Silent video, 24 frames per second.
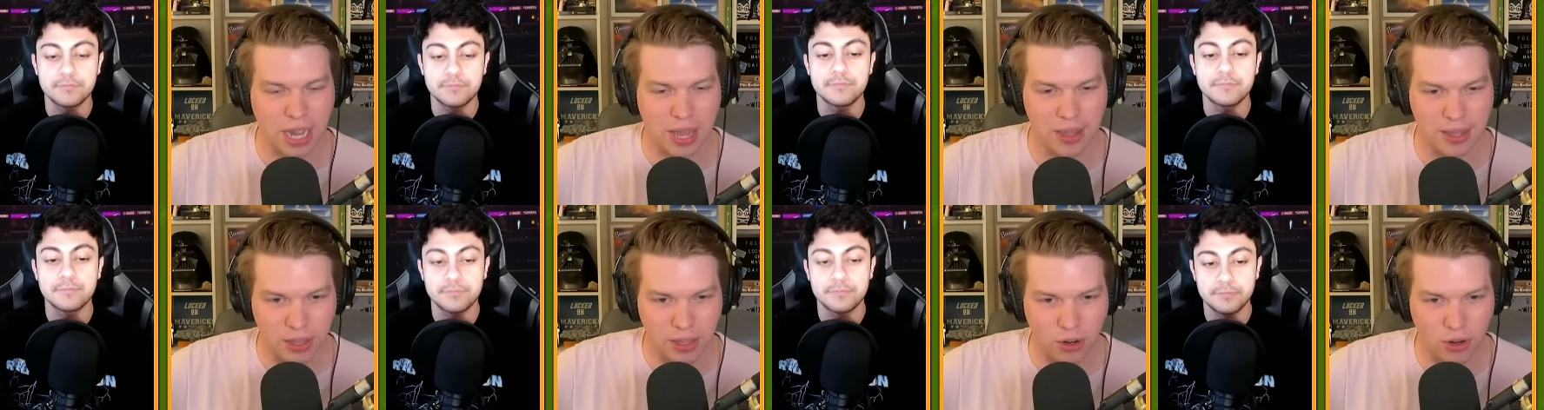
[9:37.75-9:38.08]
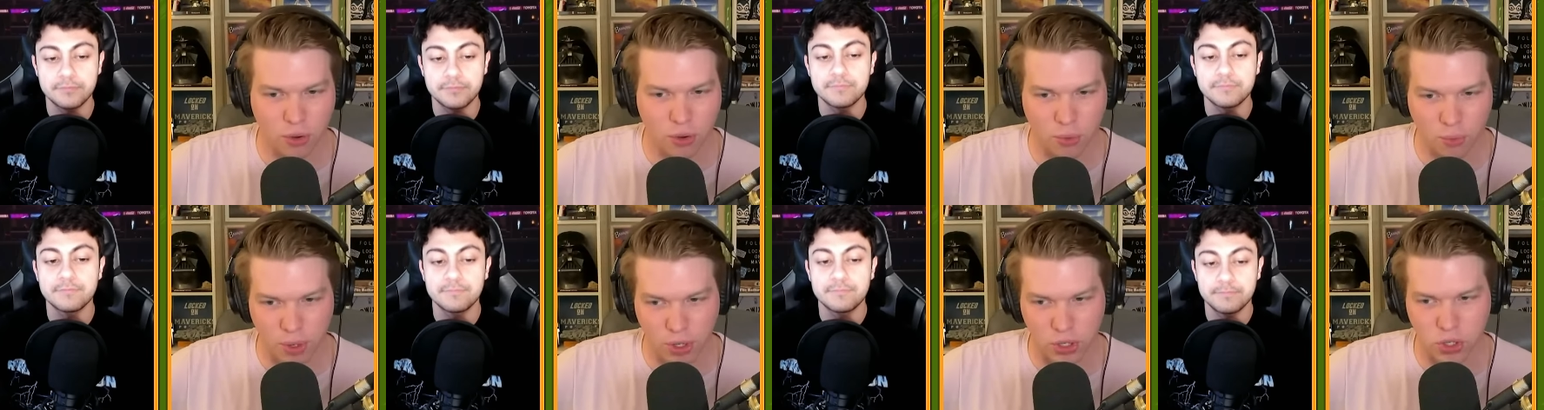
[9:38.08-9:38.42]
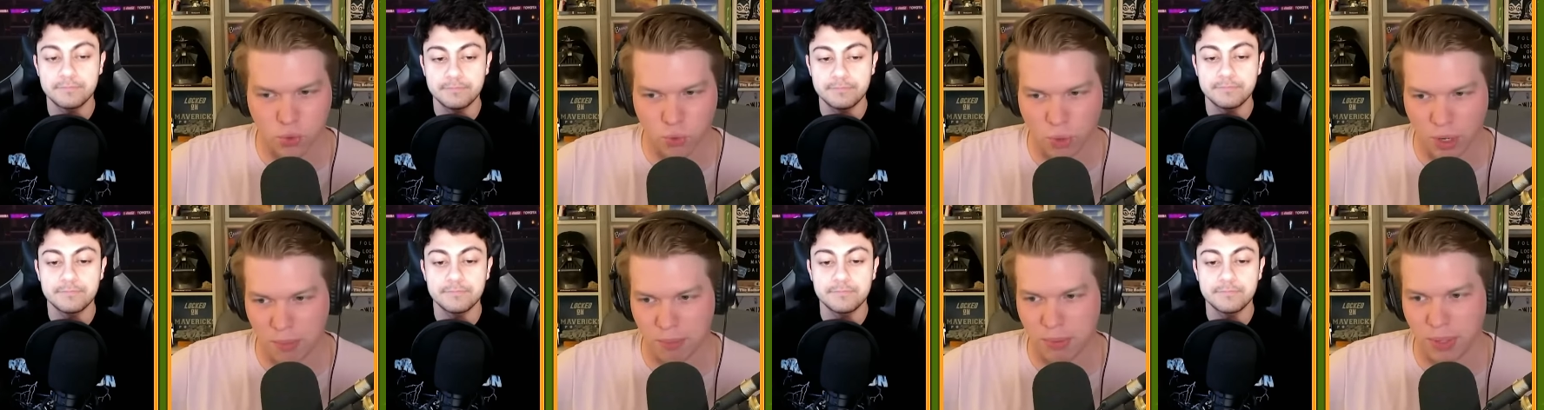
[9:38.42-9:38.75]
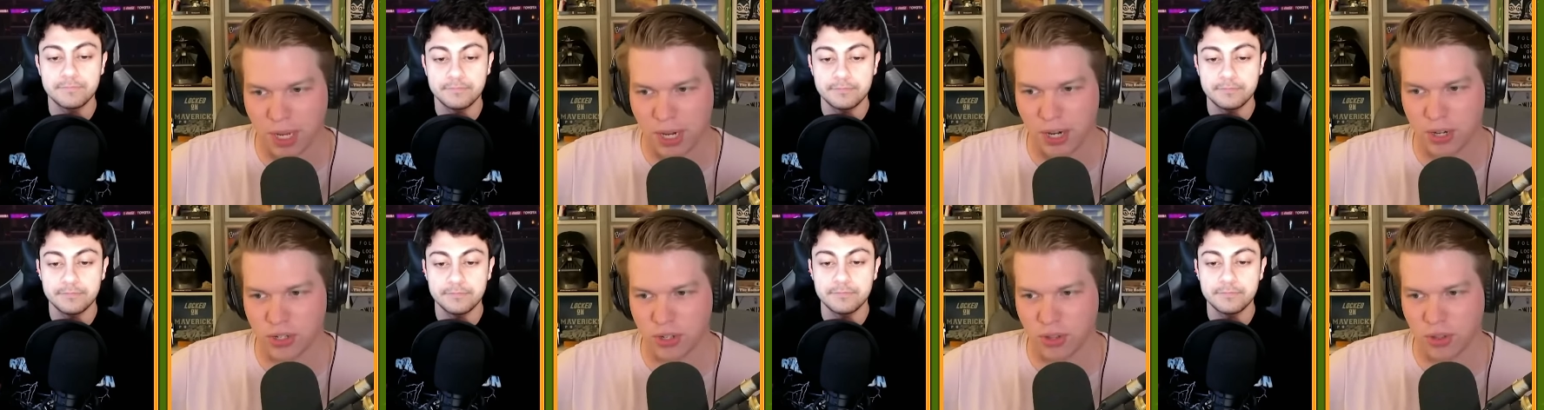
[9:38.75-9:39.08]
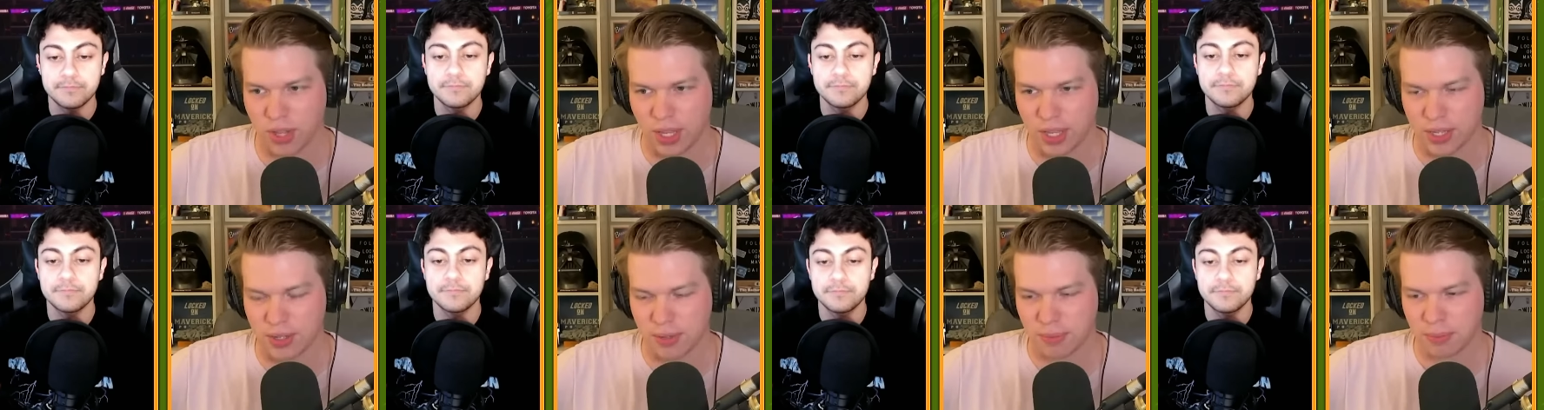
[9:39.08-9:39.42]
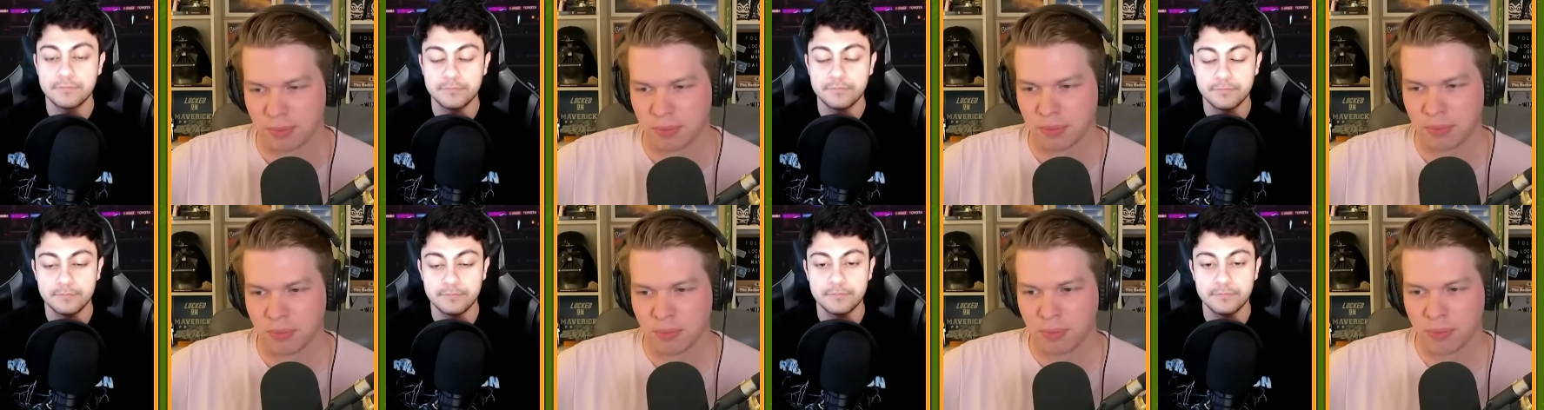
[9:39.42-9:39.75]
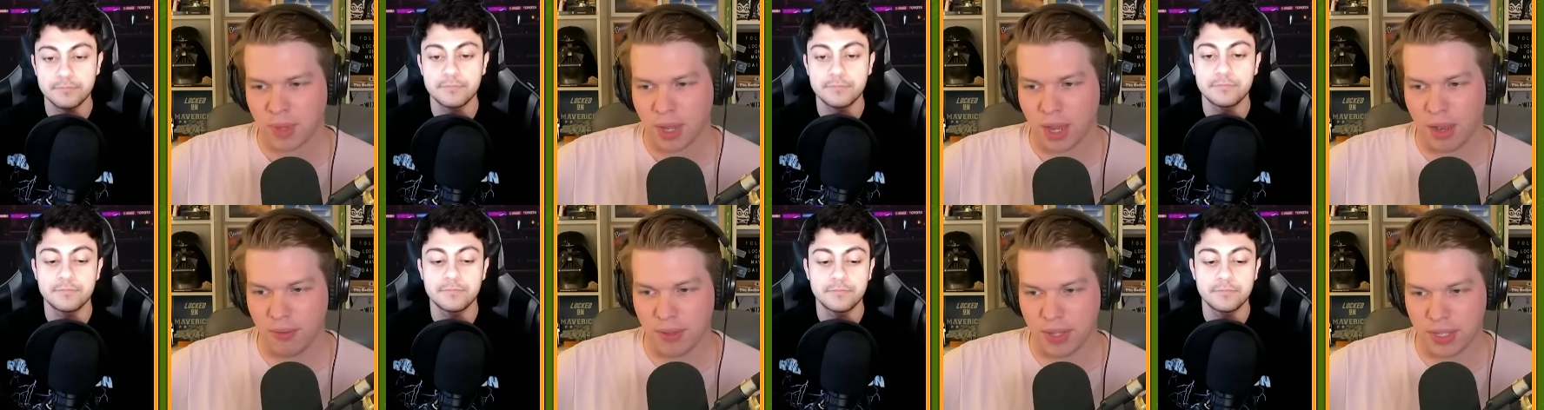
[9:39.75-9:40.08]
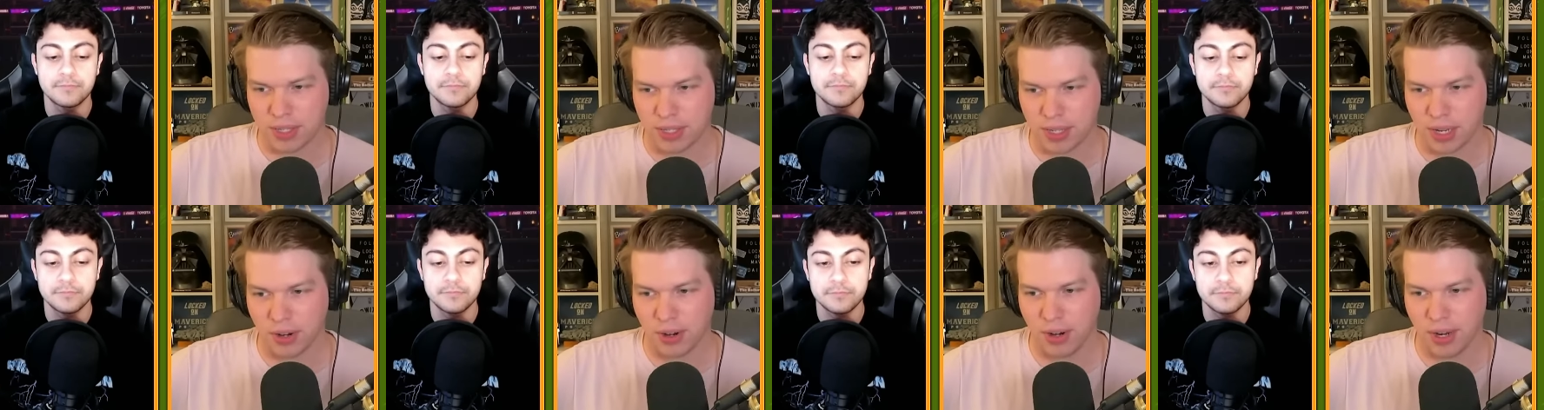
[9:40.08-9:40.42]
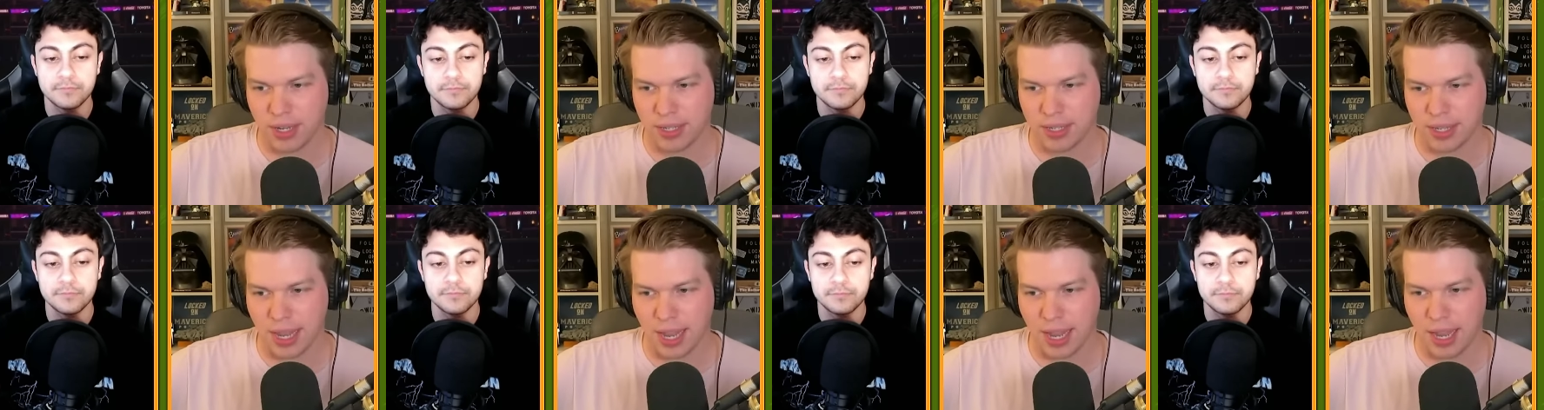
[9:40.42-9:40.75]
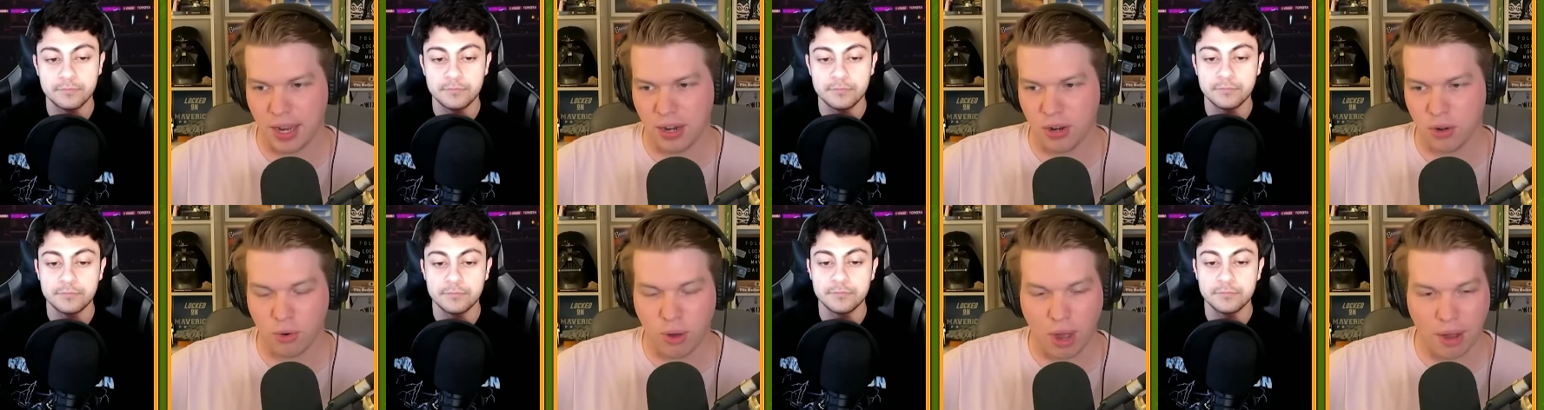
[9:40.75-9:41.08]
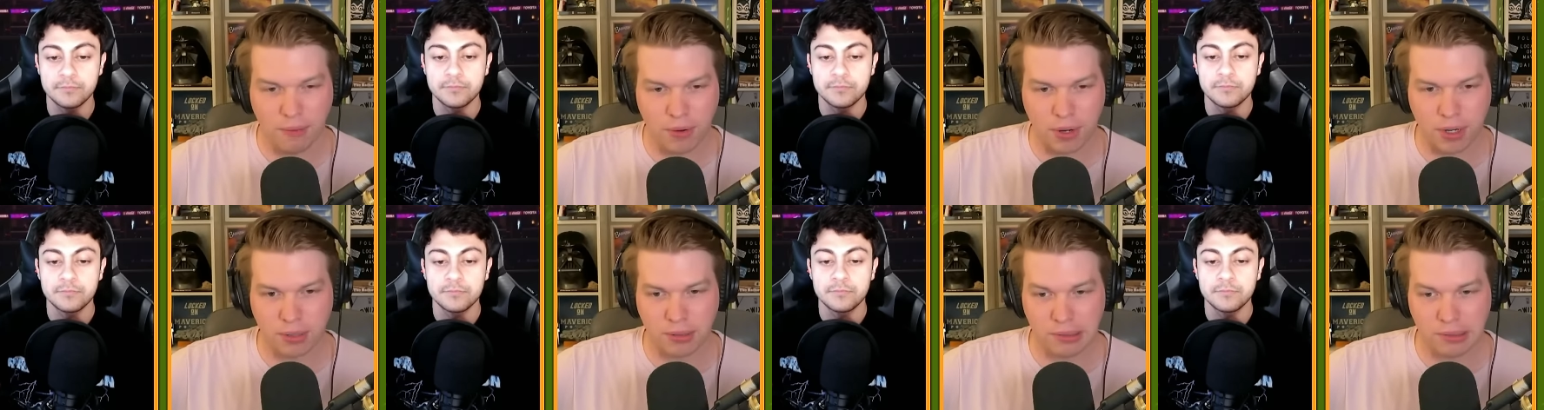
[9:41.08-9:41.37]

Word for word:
Speaker 1: I think they're the real swing players of this of this series. And whoever